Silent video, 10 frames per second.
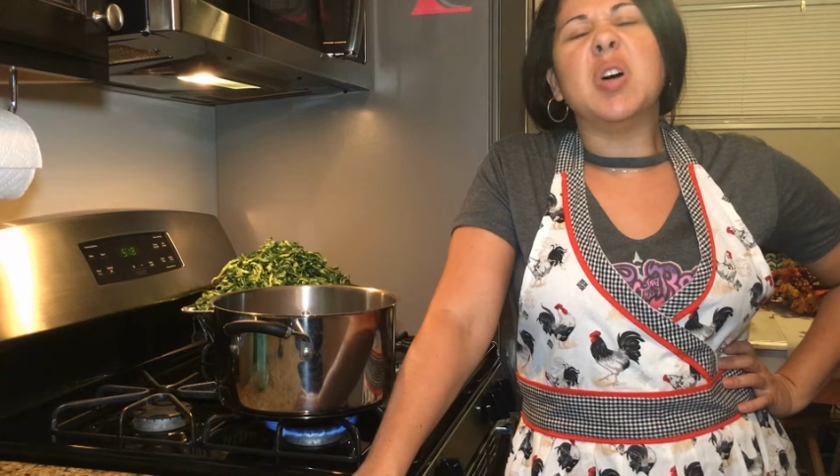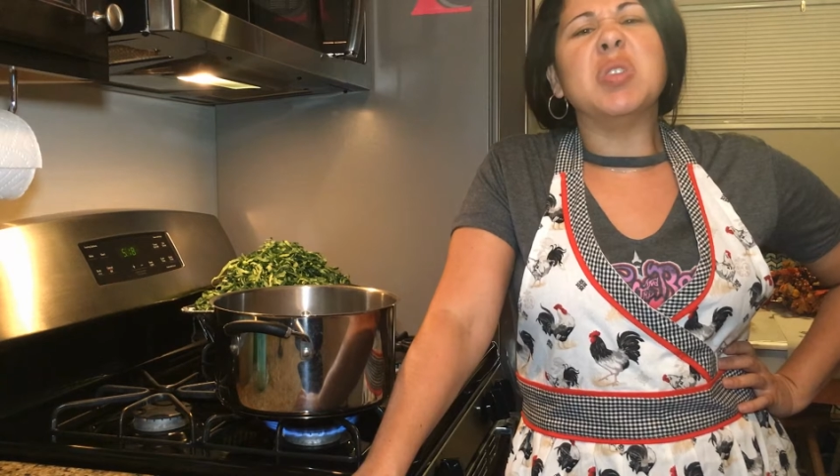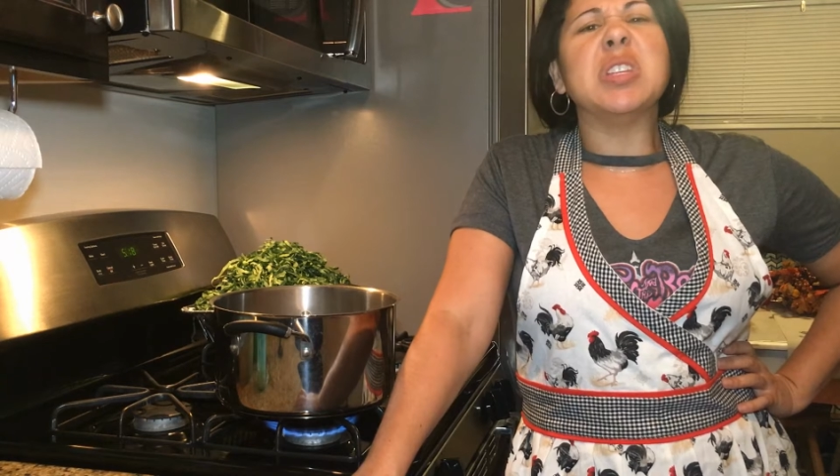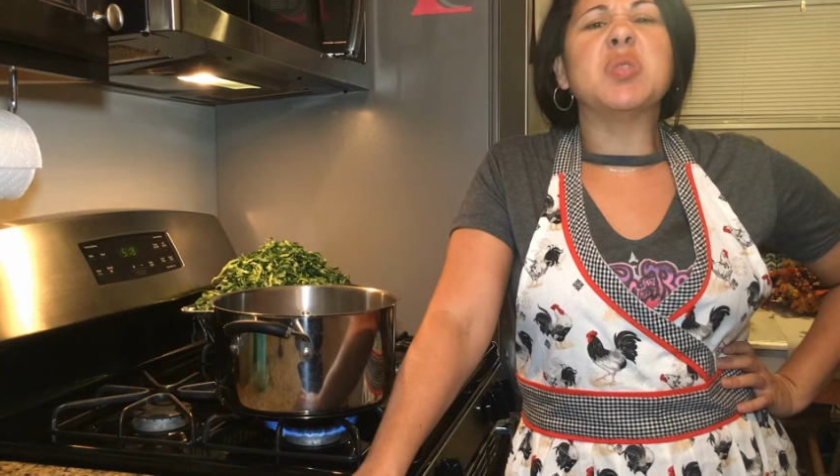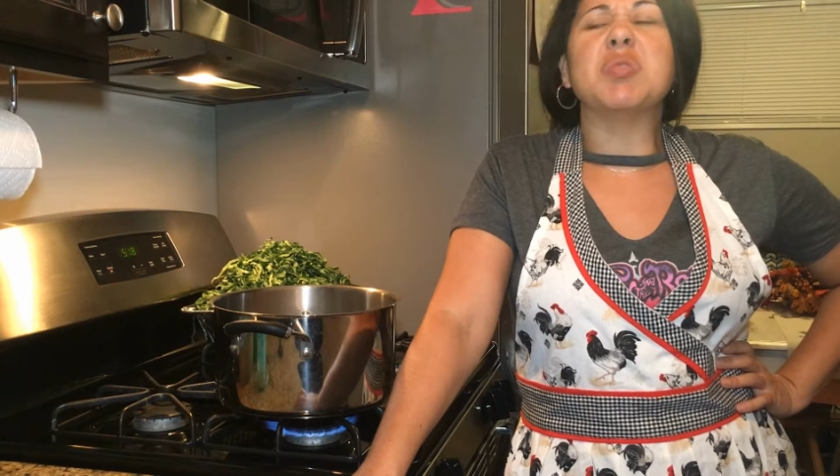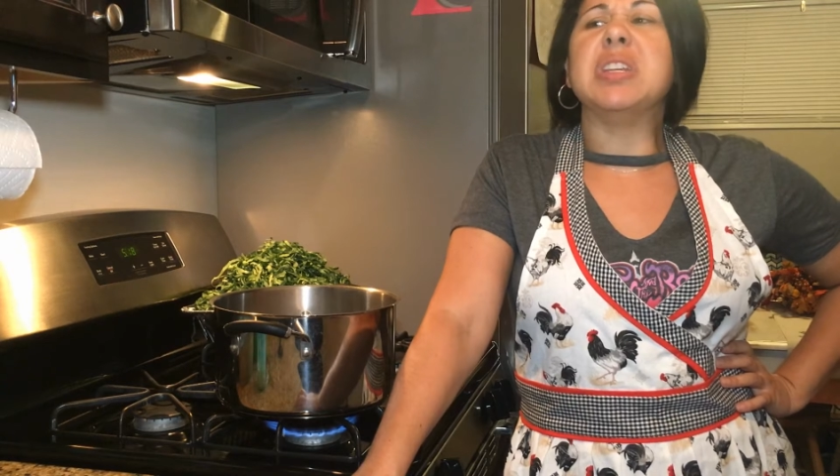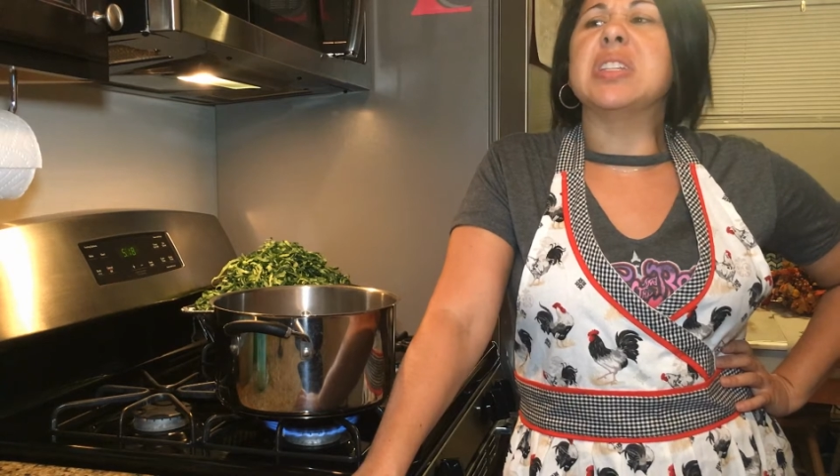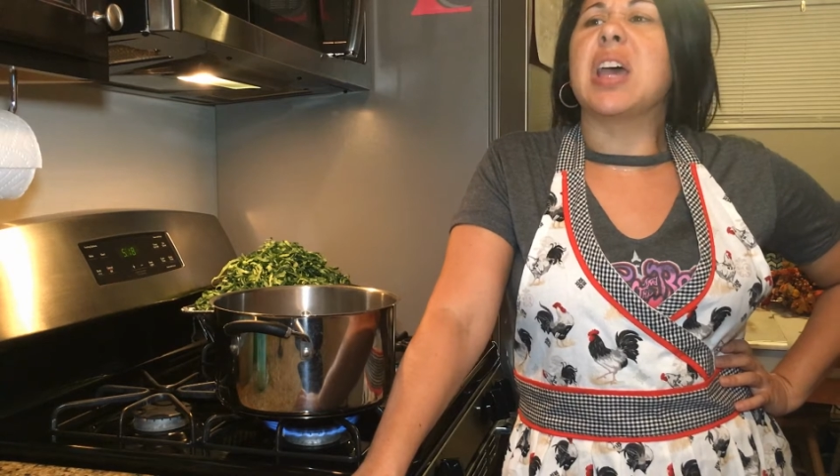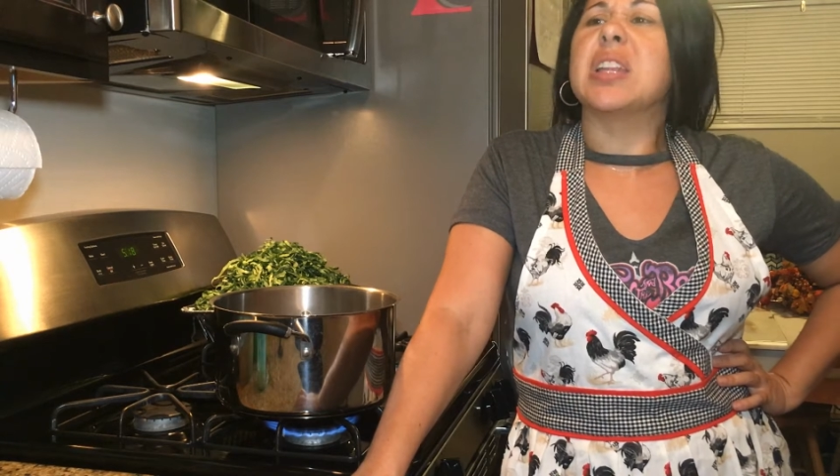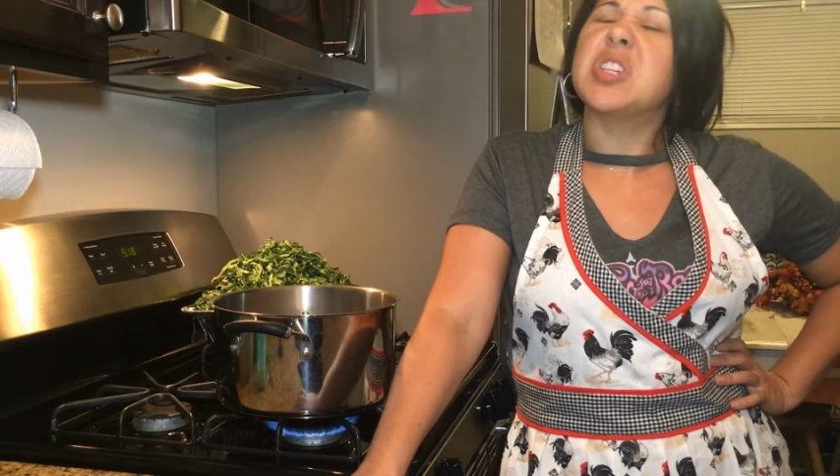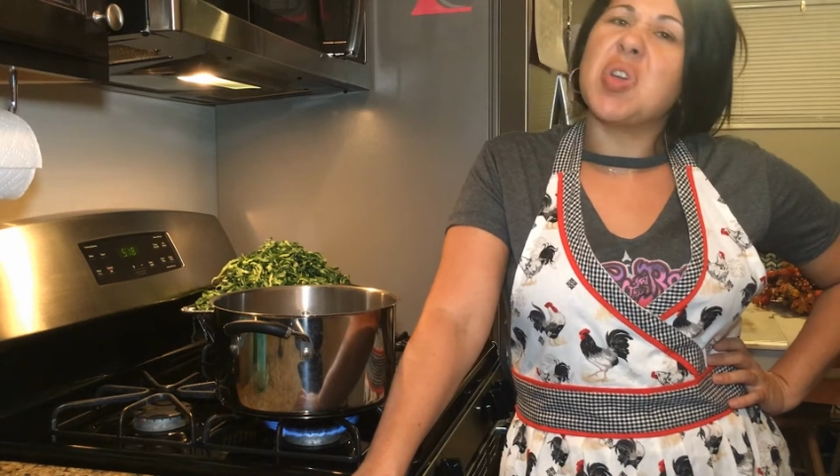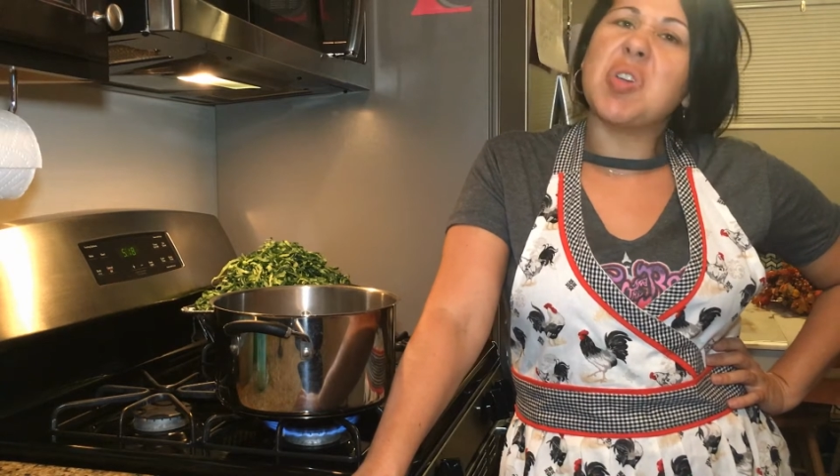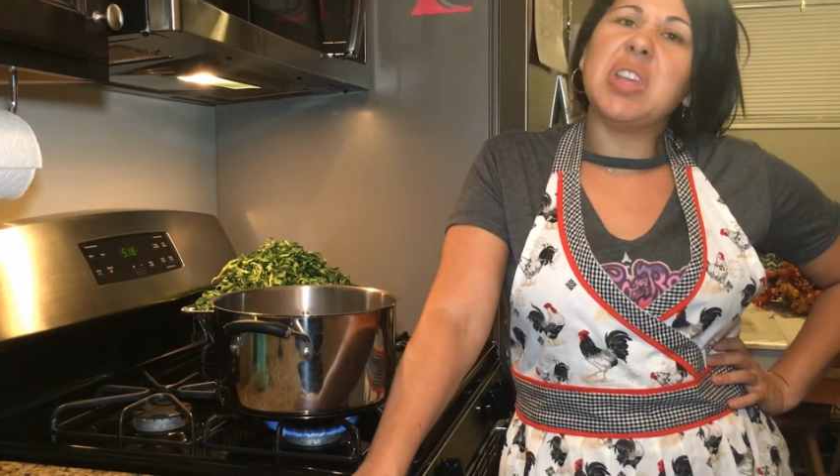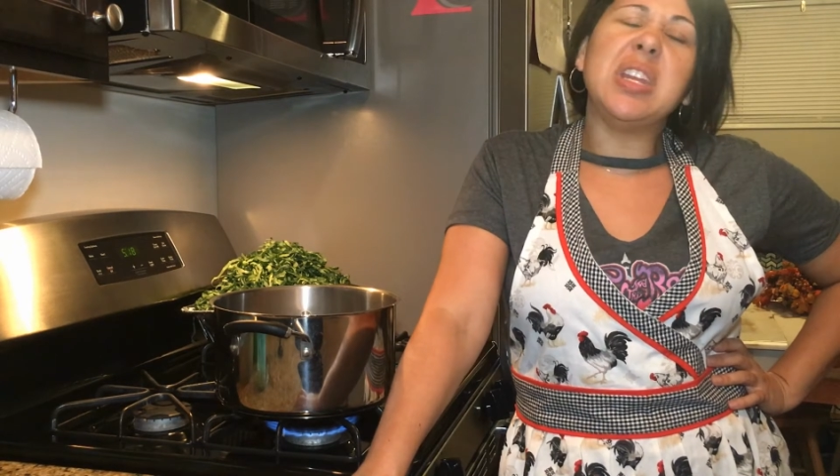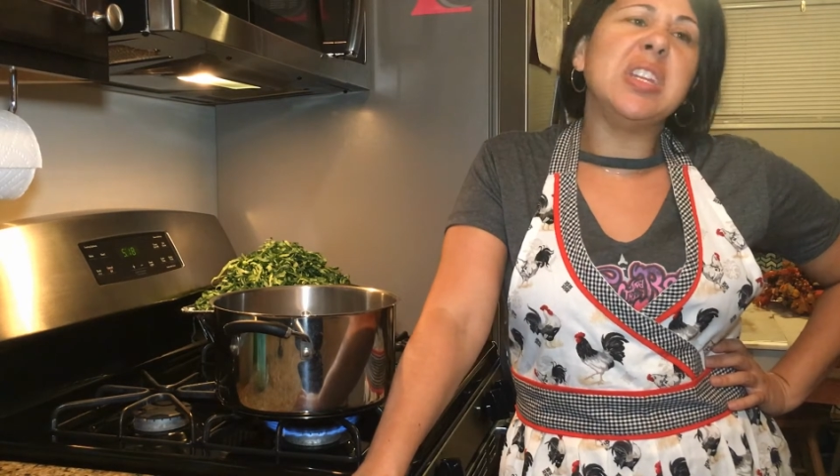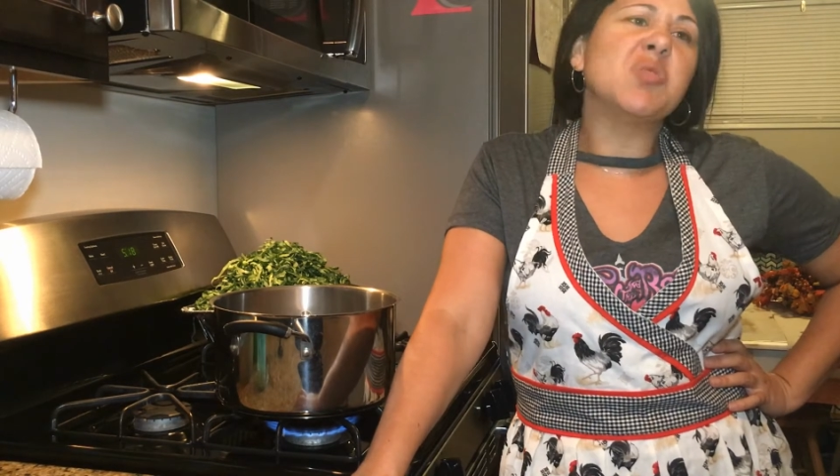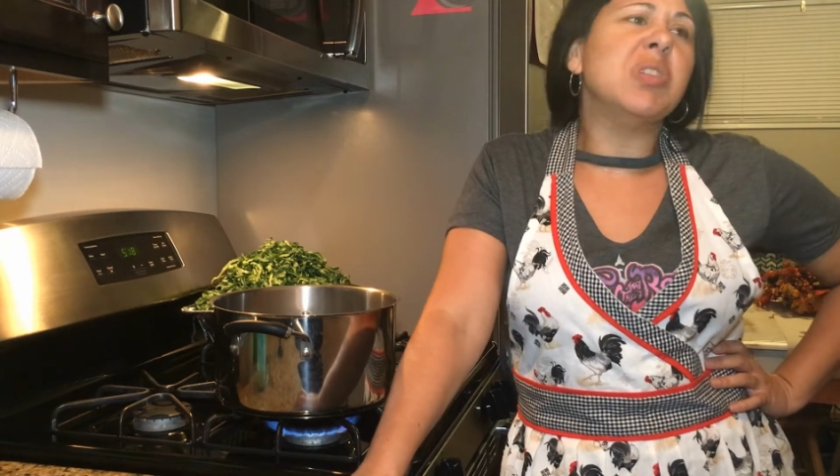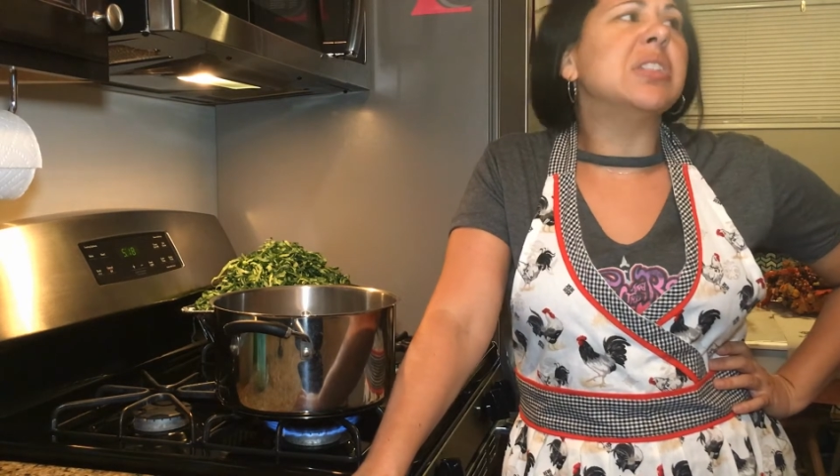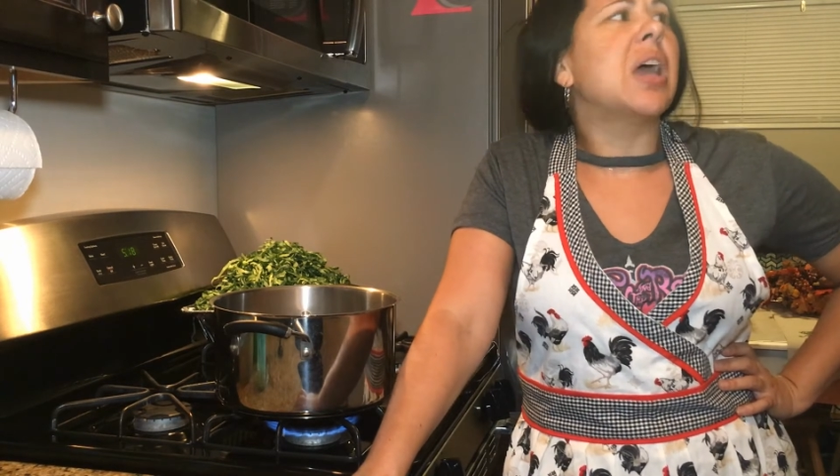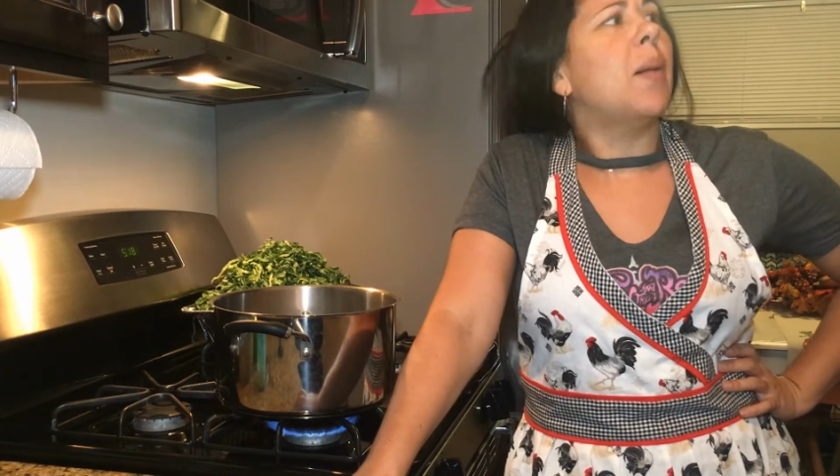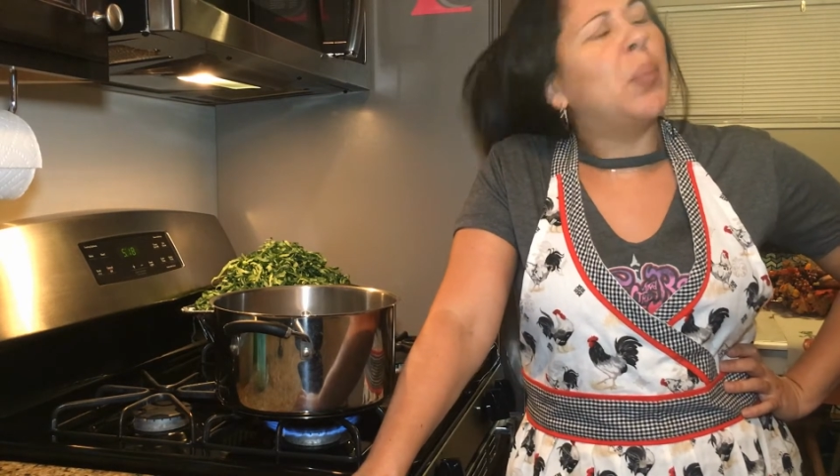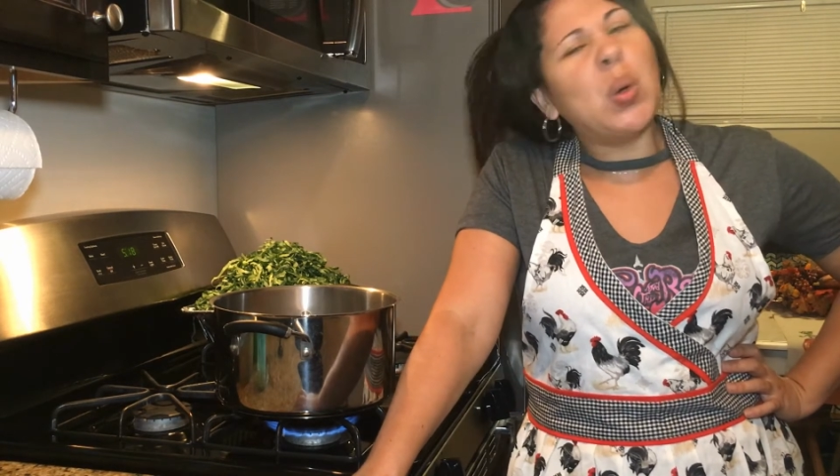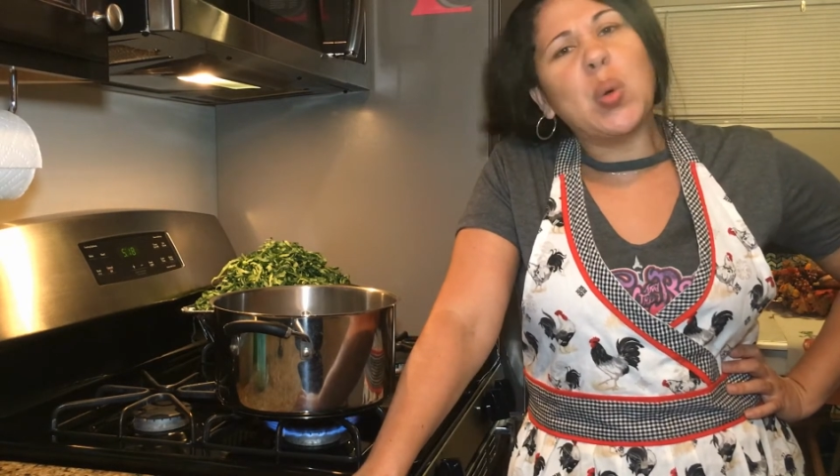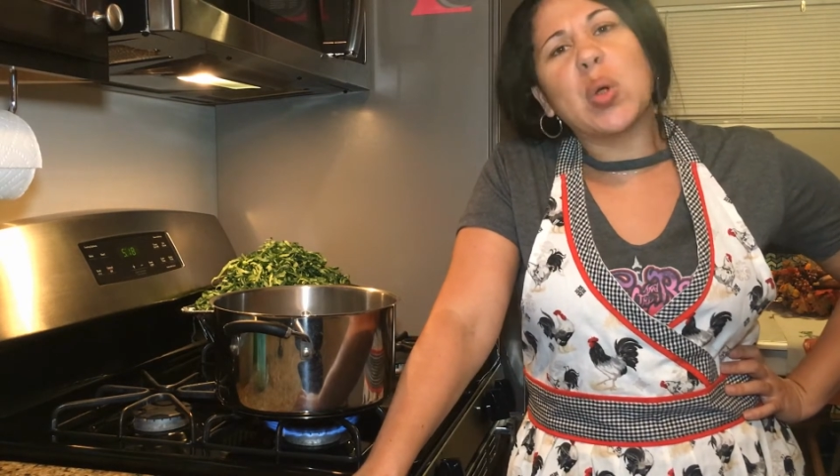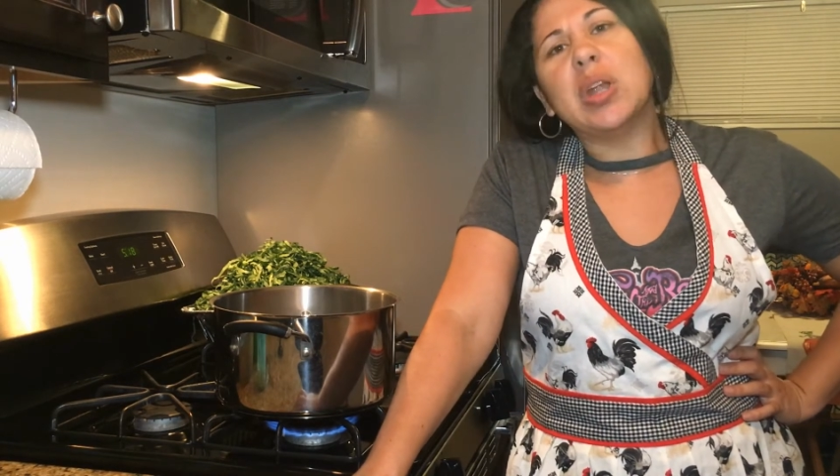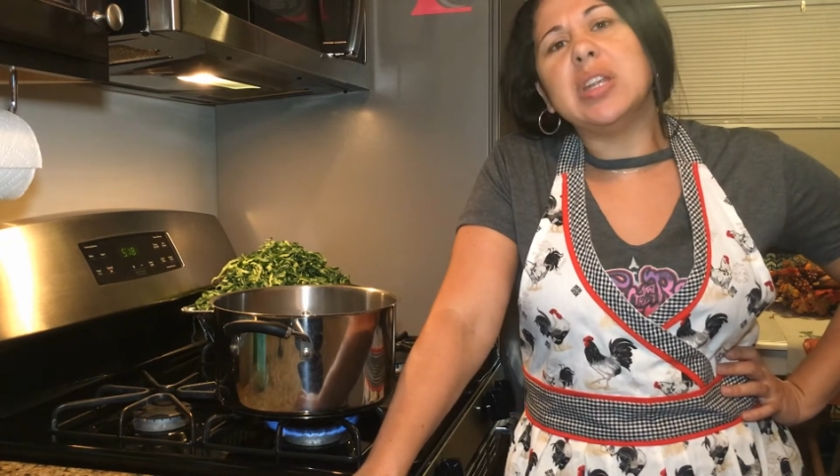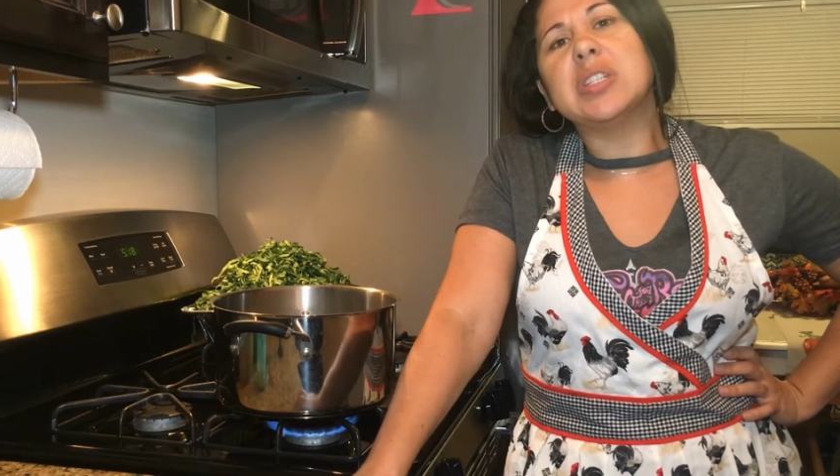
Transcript: Oh, these greens got turkey. These greens got pork.